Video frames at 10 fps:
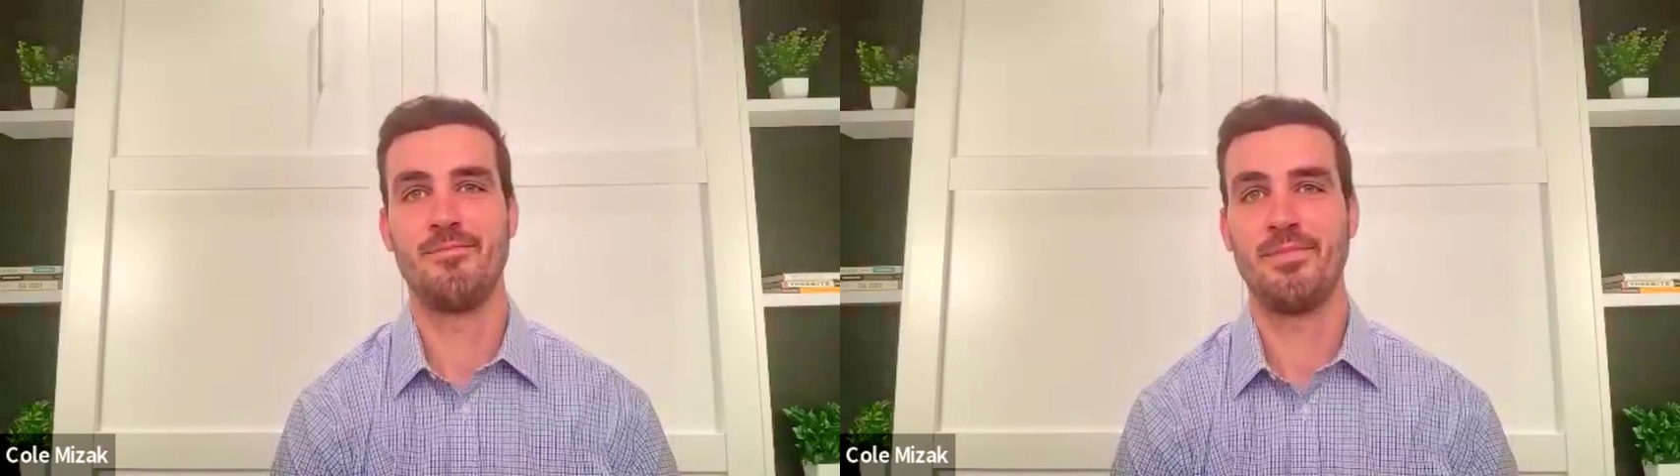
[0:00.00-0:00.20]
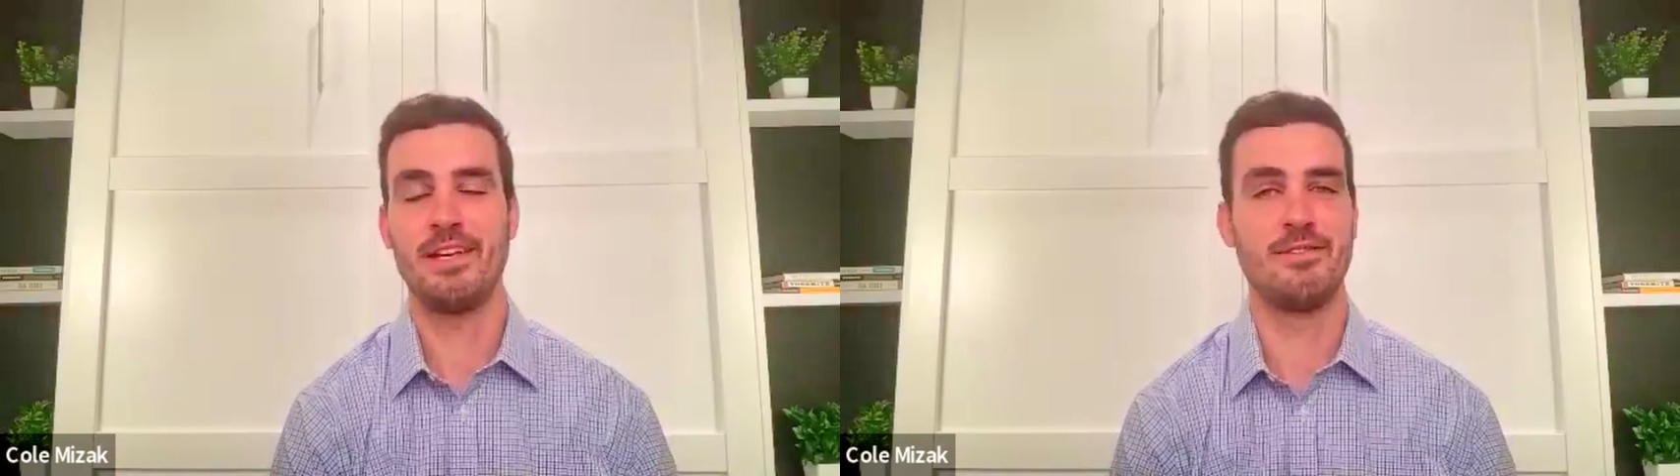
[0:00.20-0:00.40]

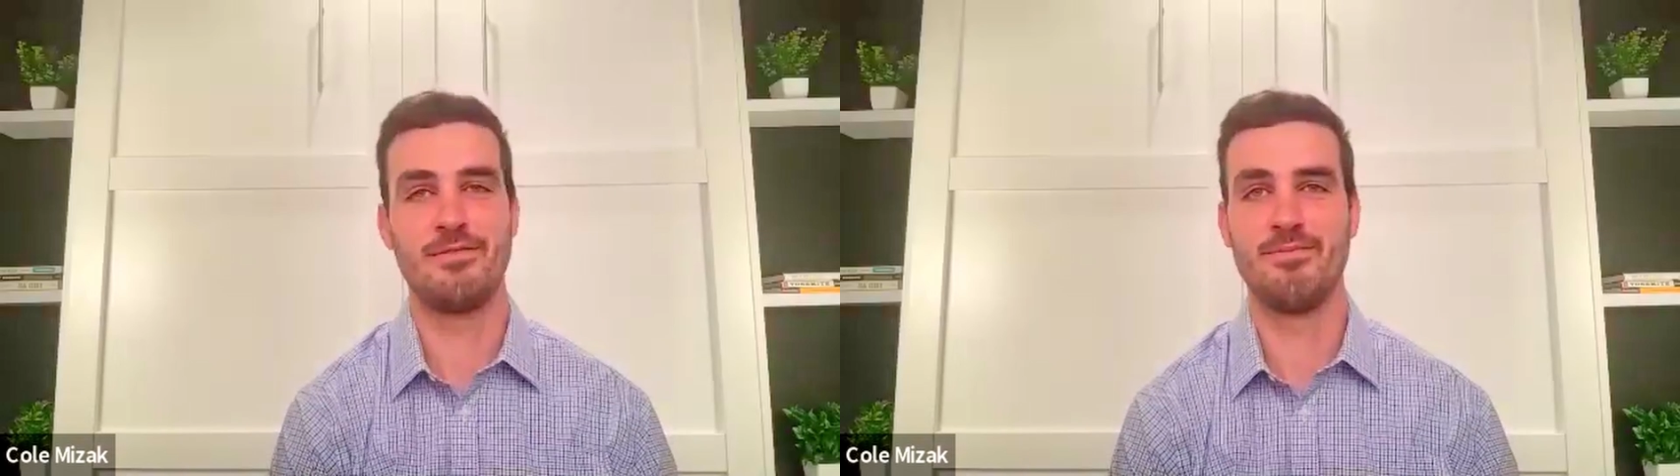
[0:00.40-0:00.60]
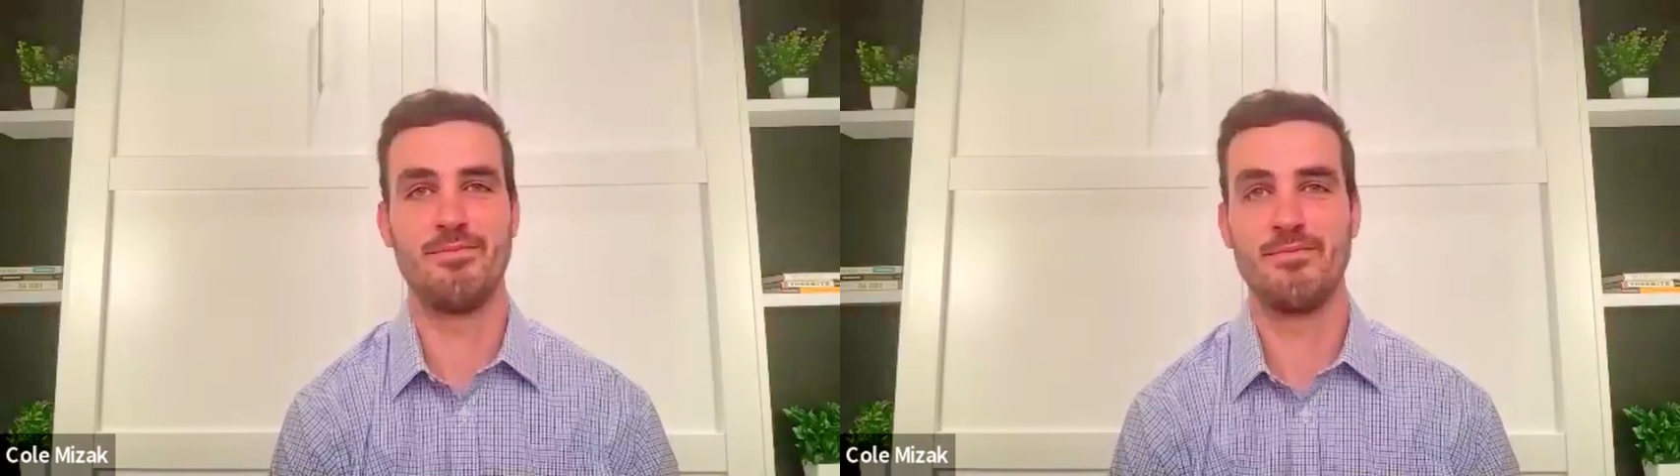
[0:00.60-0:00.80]
is
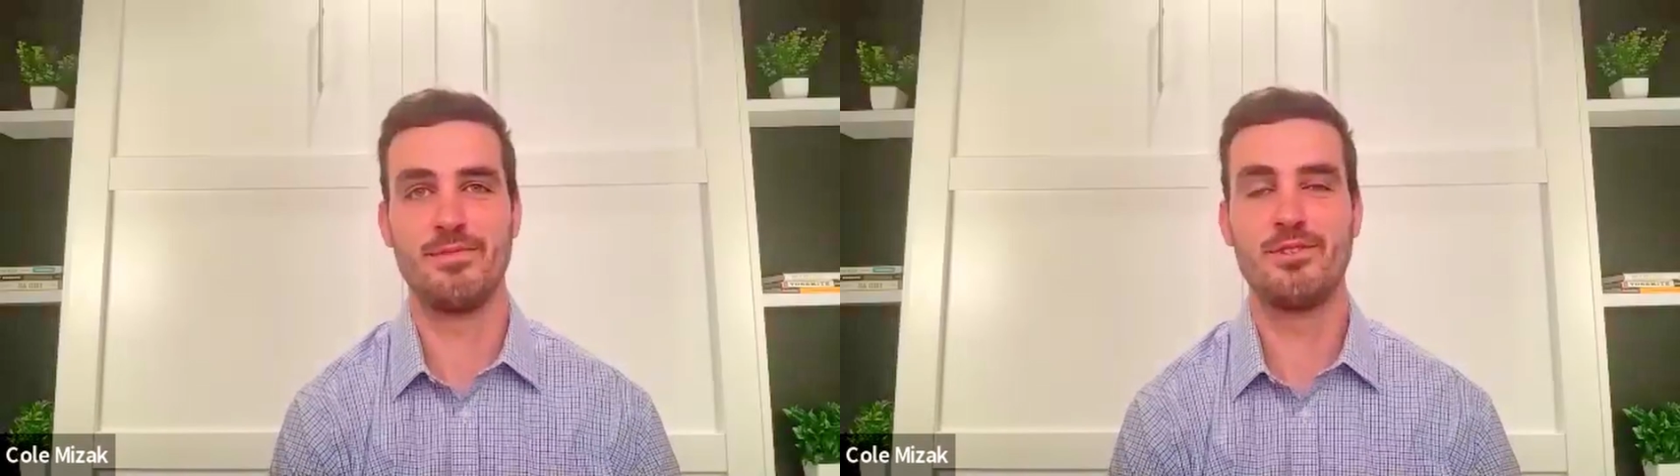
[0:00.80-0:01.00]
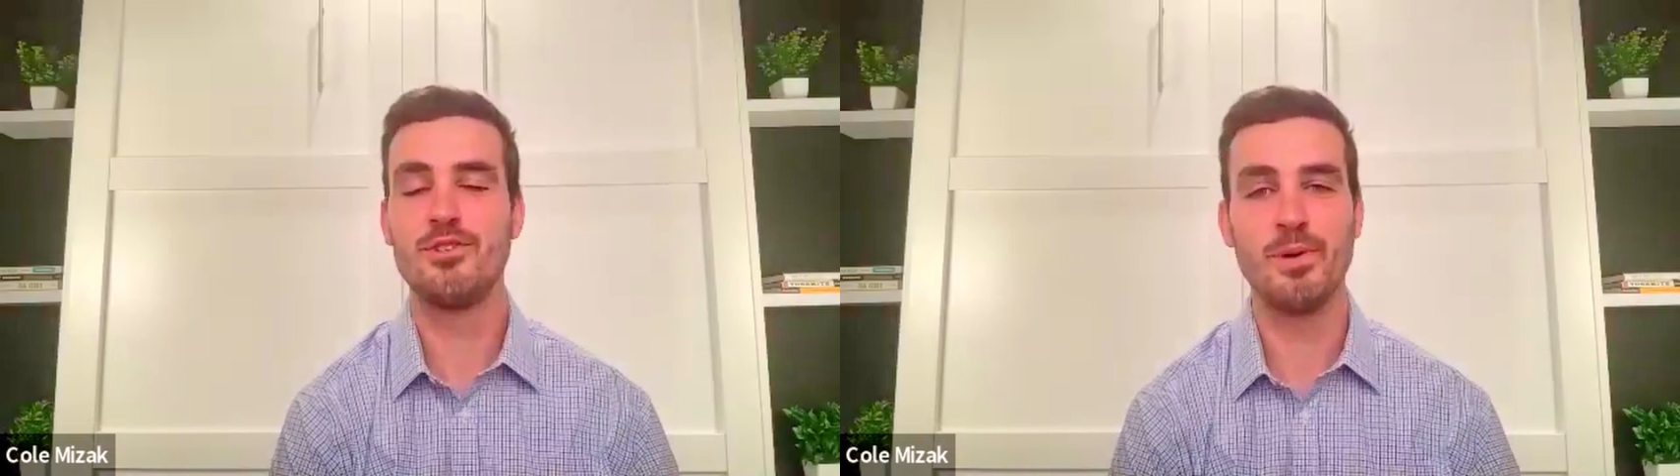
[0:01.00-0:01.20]

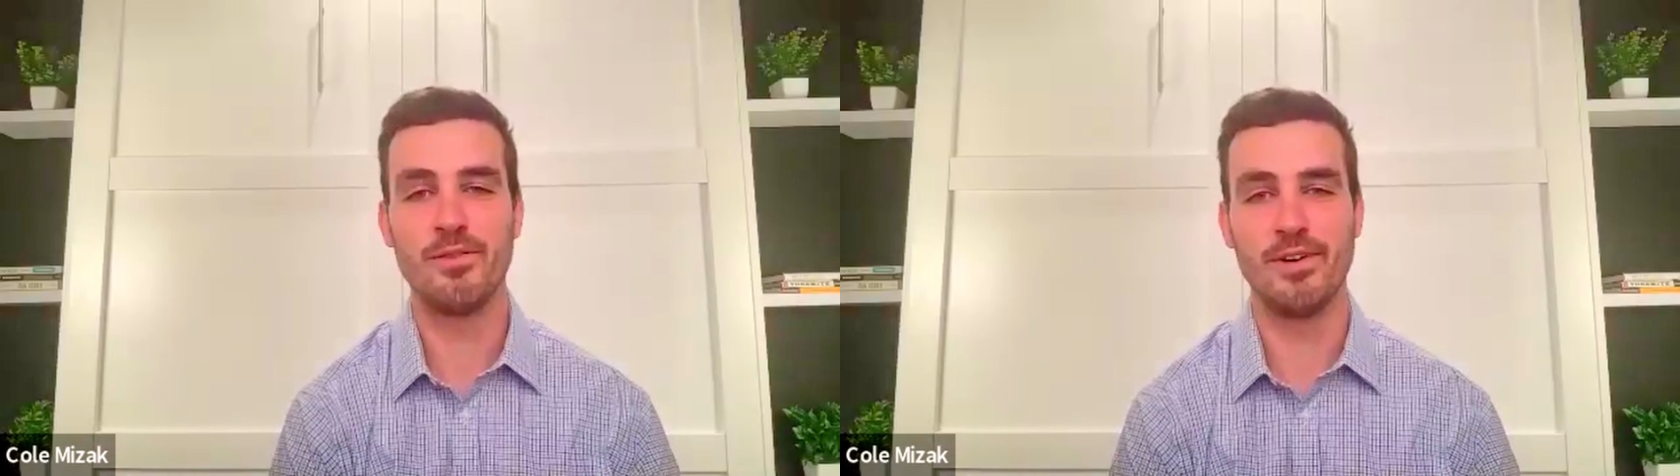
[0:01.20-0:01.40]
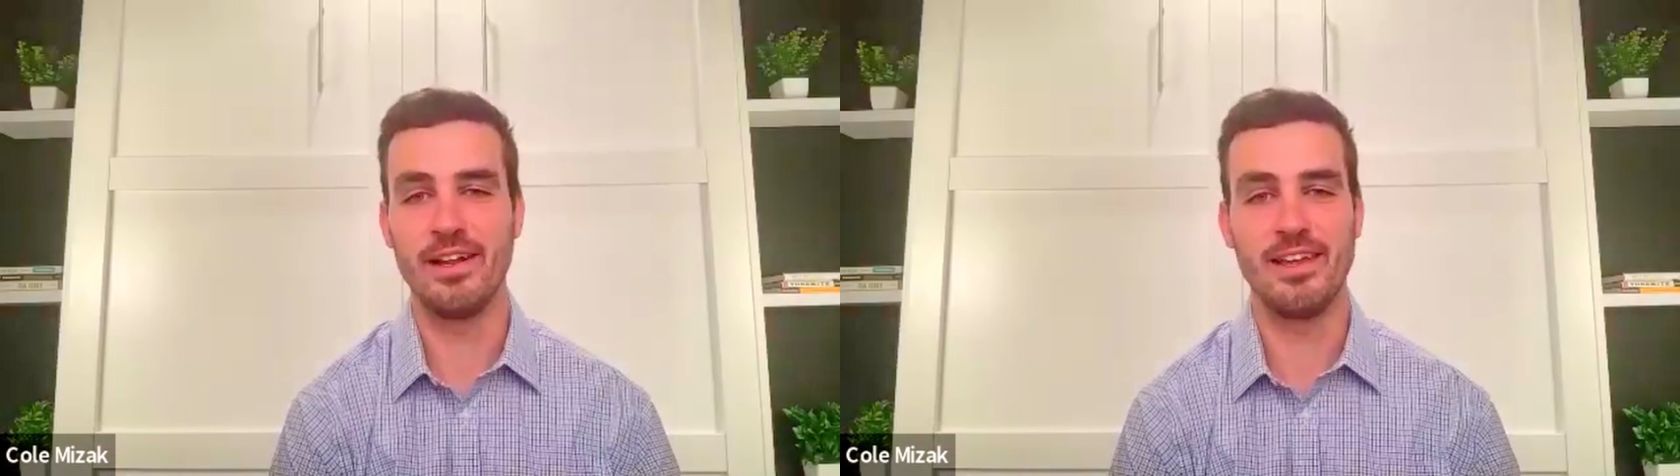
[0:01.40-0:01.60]
super
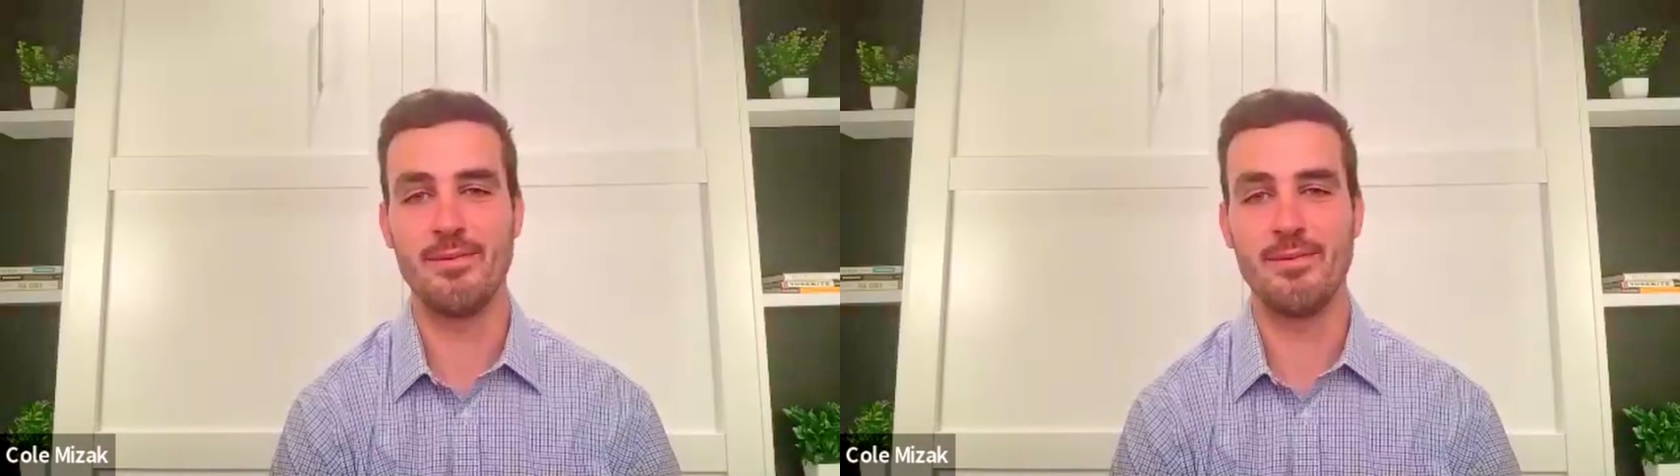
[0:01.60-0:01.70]
friendly. I mean,